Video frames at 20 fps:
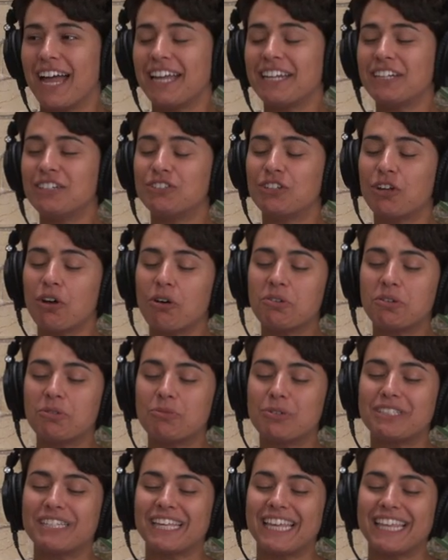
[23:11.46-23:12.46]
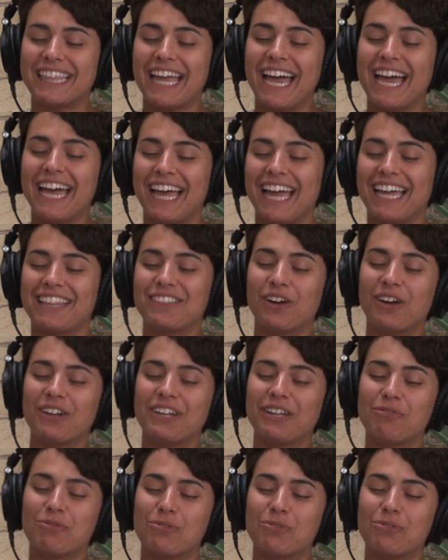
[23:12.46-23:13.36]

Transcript: I didn't know it was like that. The fundamentalist.